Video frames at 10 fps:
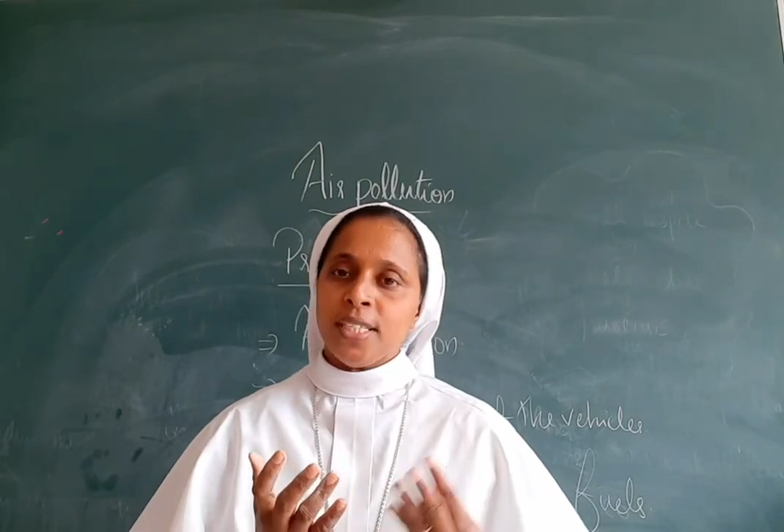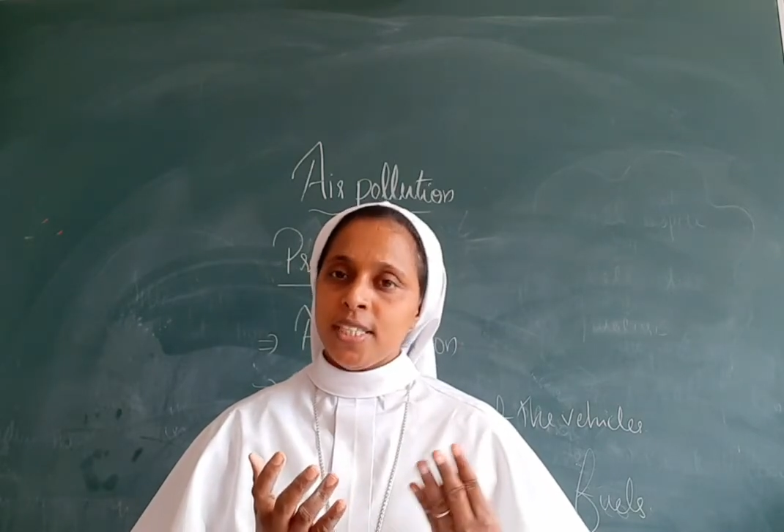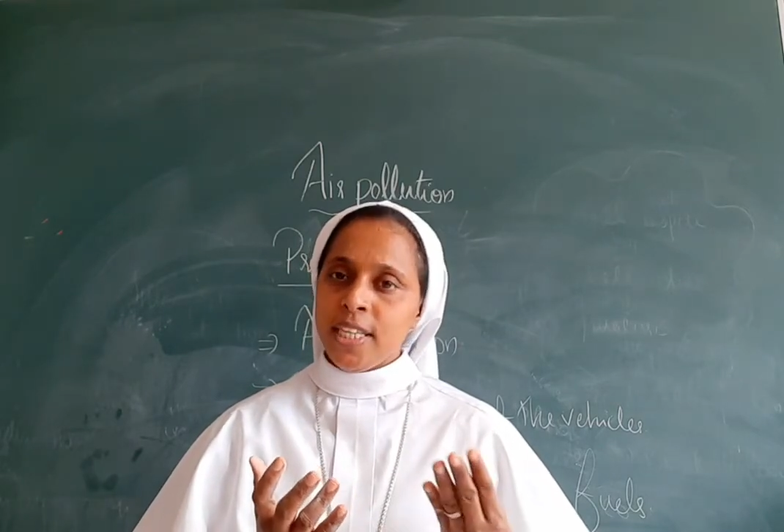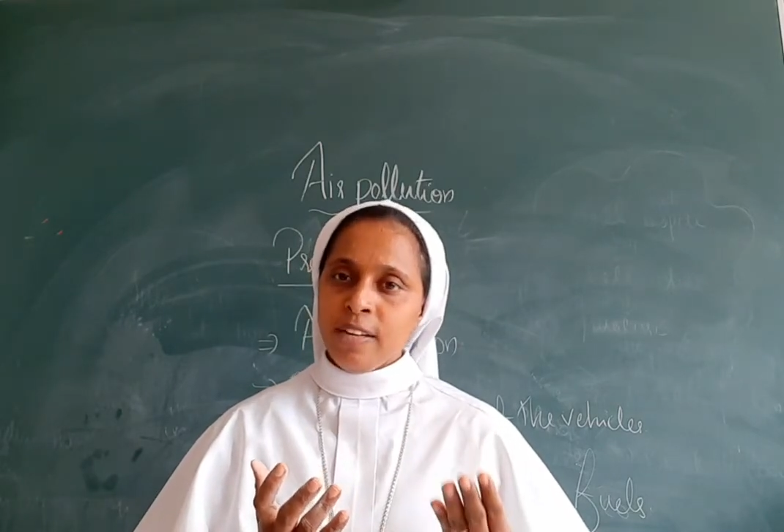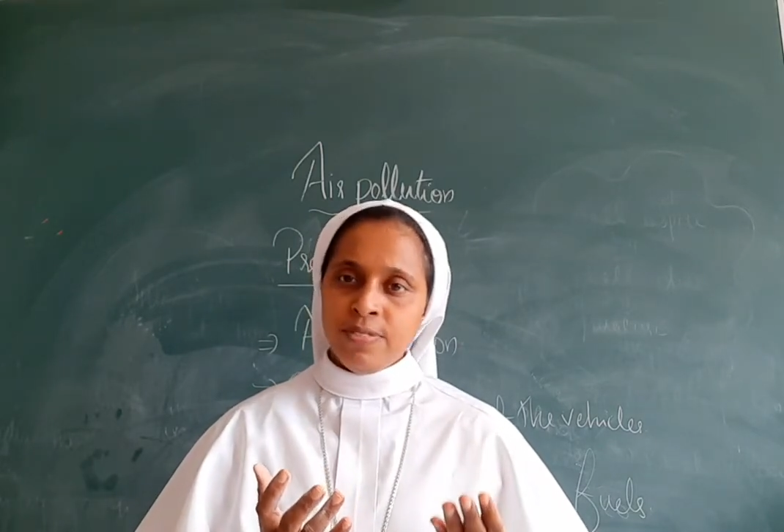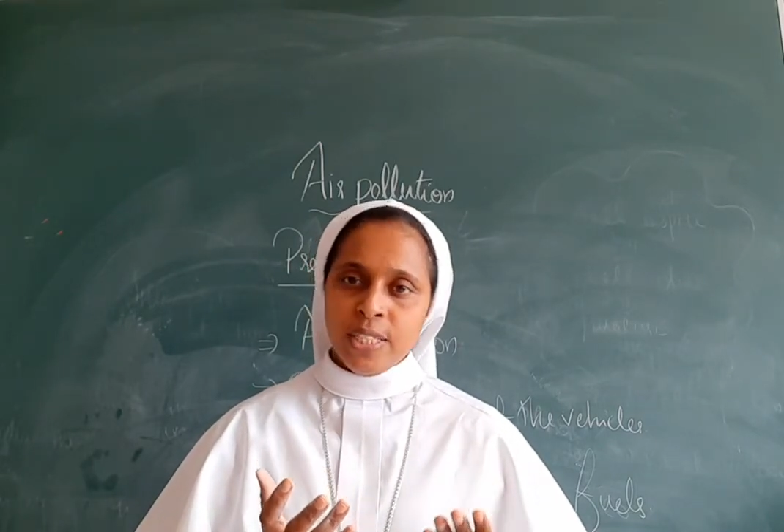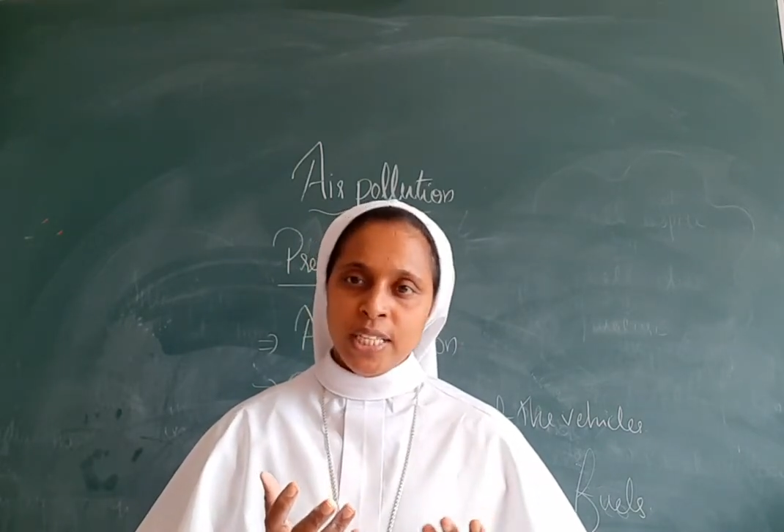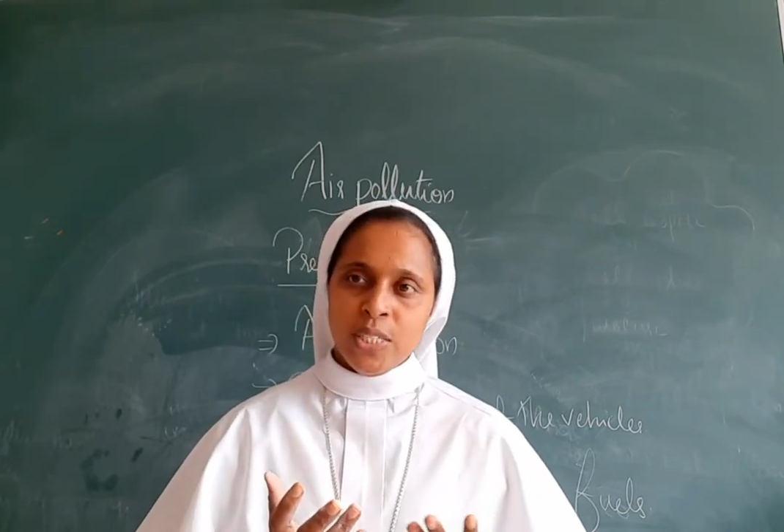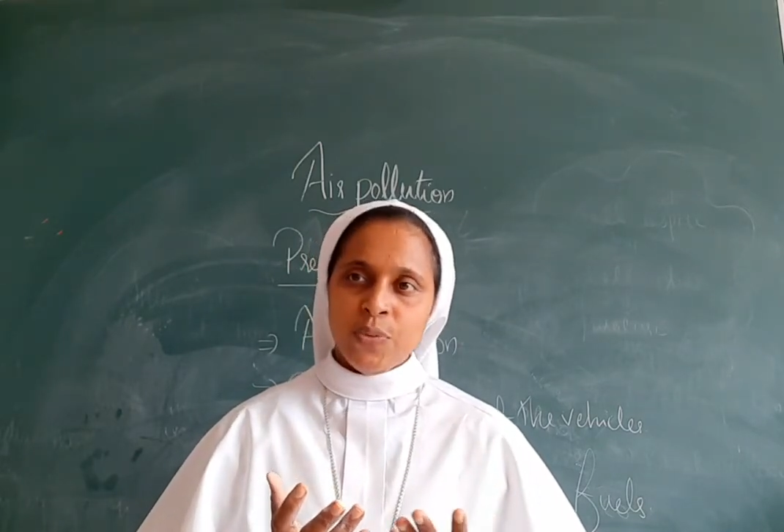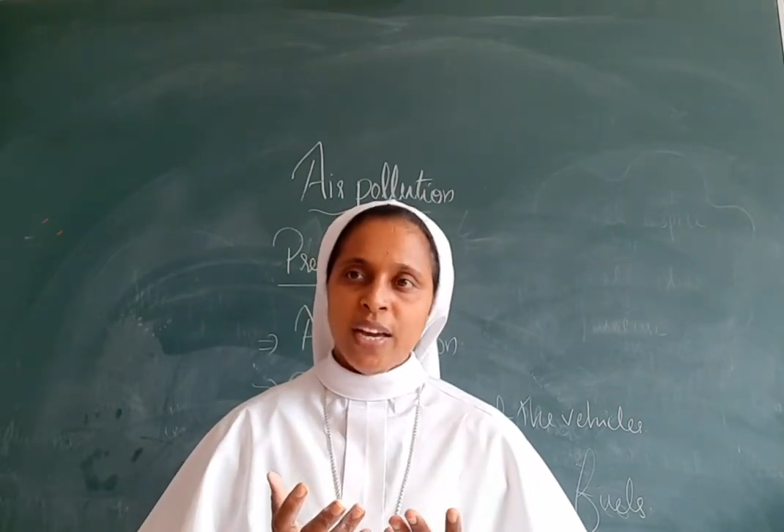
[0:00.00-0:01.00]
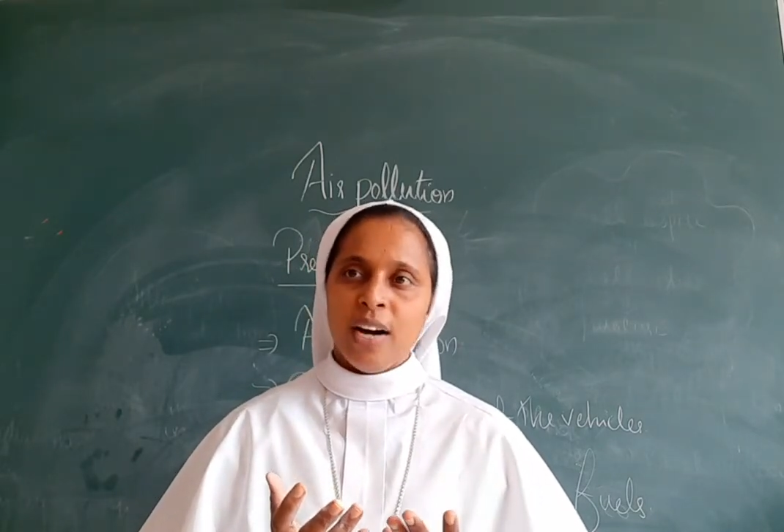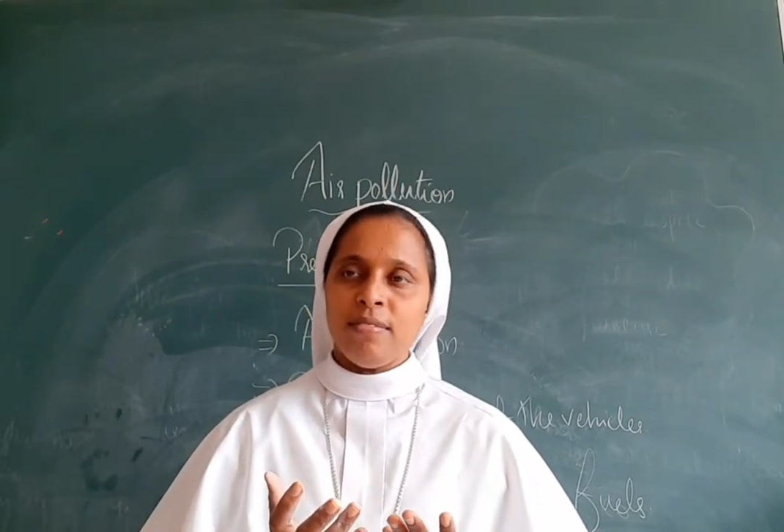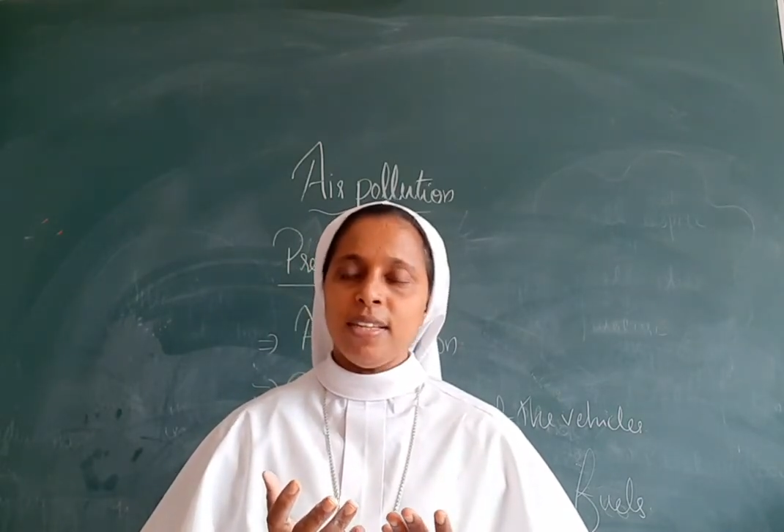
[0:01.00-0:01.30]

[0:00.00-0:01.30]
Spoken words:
CFCs we have